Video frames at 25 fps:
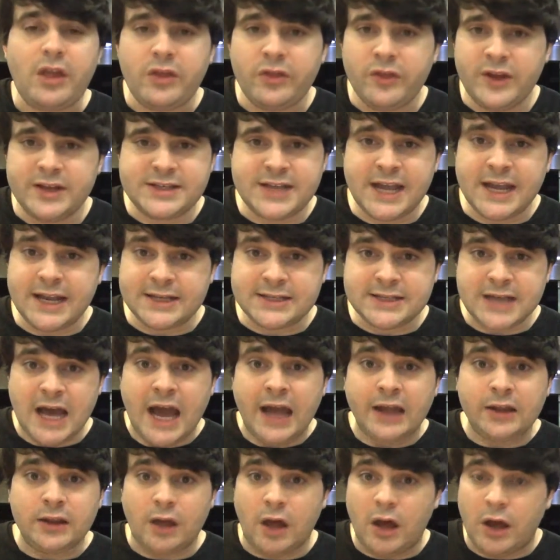they take
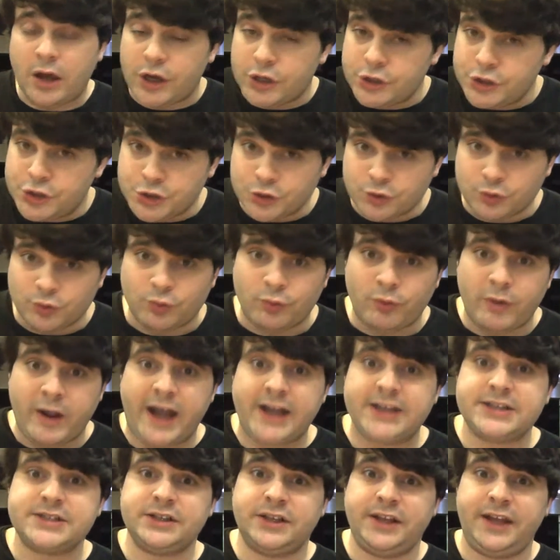dialogue
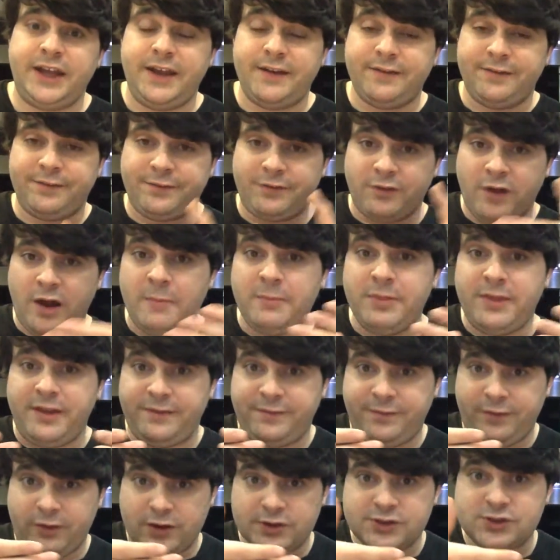directly from the
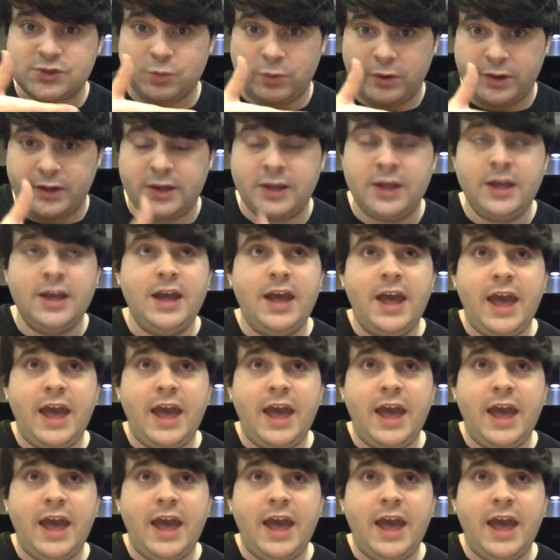first one,